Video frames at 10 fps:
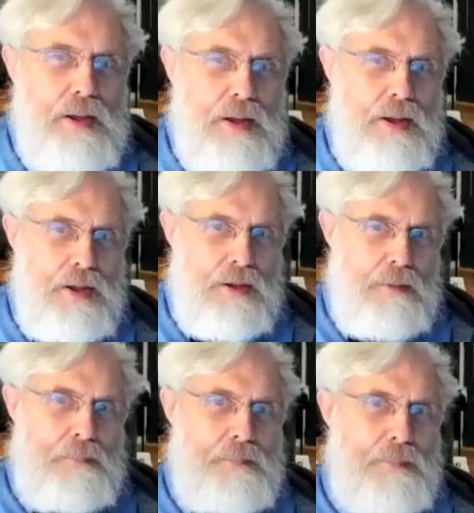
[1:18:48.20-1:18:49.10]

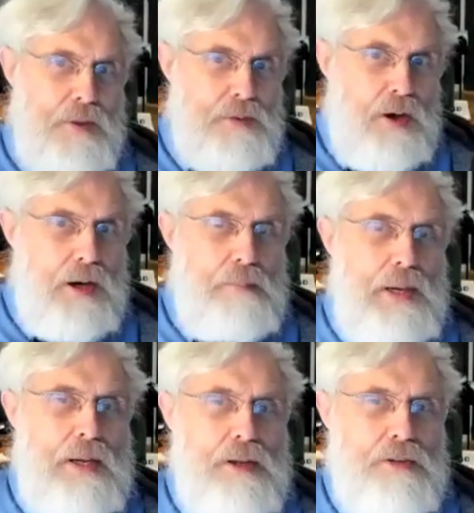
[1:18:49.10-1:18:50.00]
Um, they'll talk
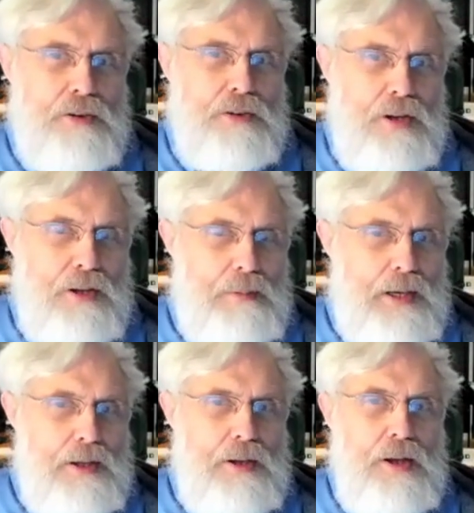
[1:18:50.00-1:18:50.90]
about it because they're excited
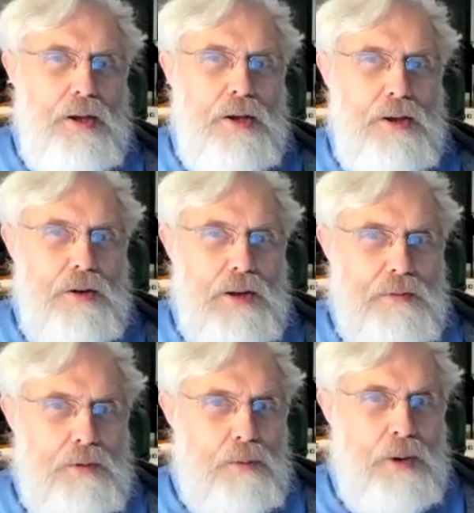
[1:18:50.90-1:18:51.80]
about it, you don't
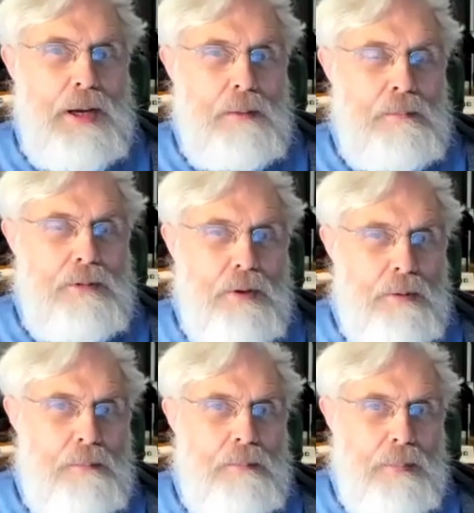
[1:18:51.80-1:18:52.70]
have to ram
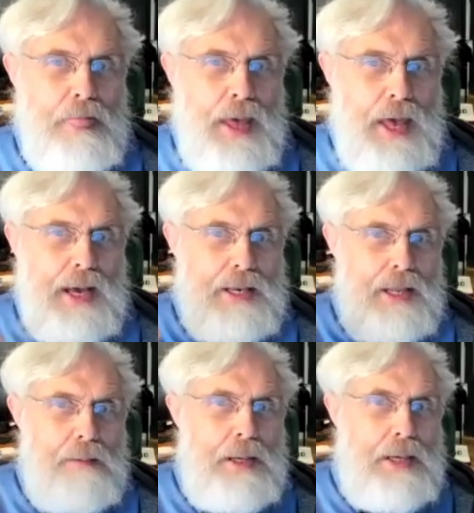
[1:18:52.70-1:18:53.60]
some
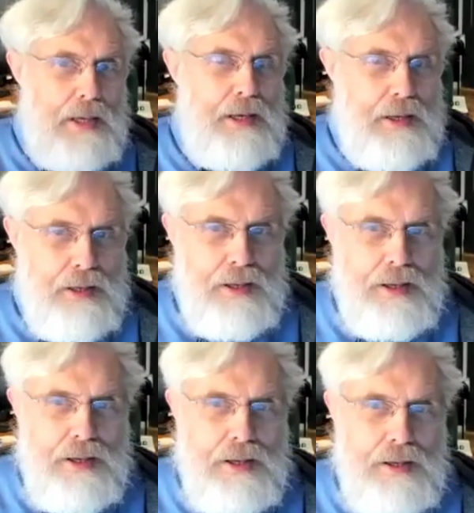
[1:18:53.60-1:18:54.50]
academic
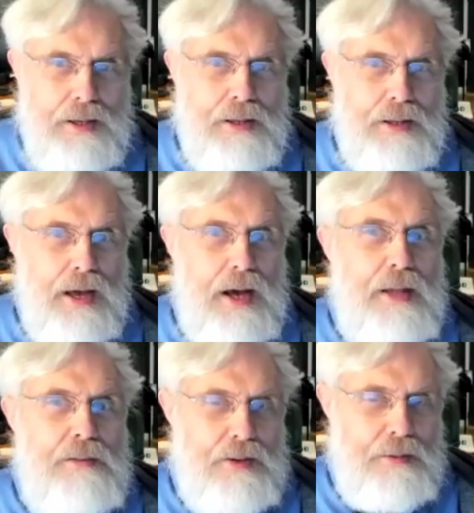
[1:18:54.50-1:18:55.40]
uh,
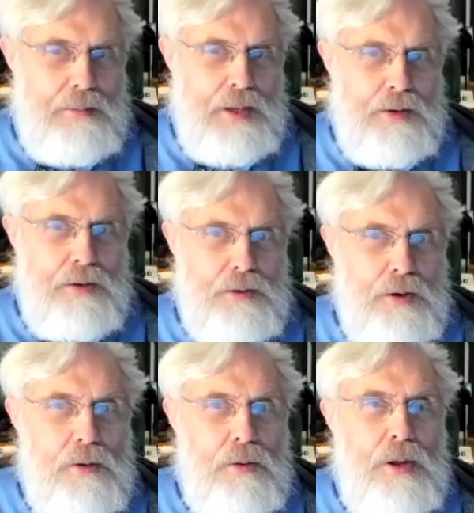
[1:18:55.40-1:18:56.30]
concept down your
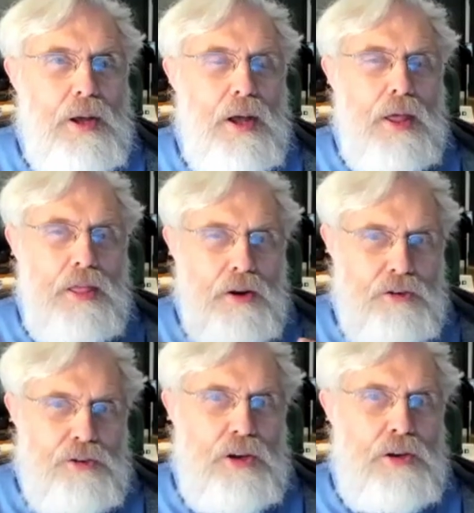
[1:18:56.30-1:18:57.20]
throat. They're
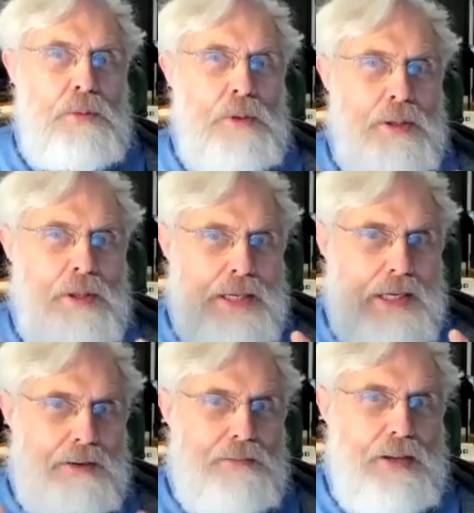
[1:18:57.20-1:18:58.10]
genuinely,
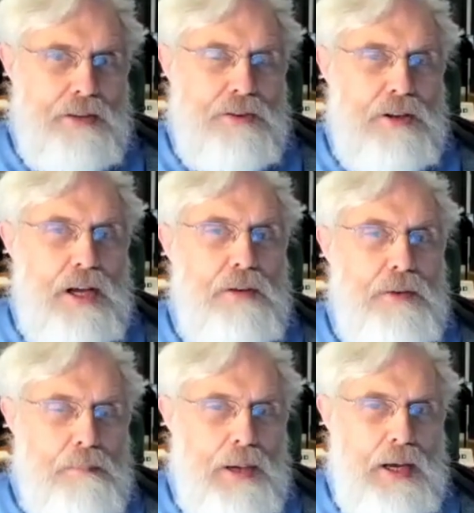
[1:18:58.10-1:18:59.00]
it affects their life
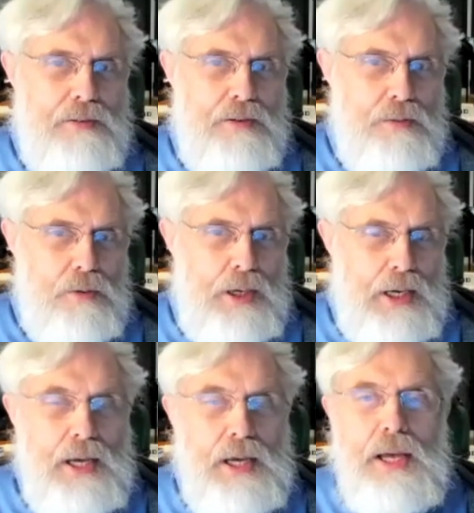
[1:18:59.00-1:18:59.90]
in a positive
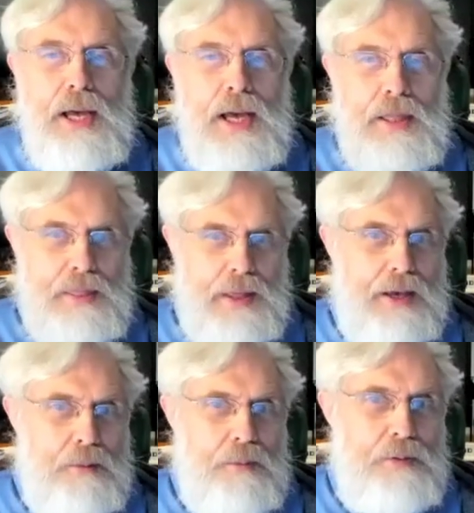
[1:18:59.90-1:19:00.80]
way, and
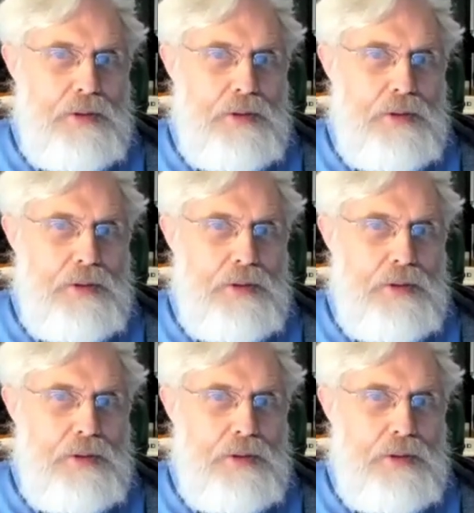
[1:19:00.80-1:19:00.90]
they will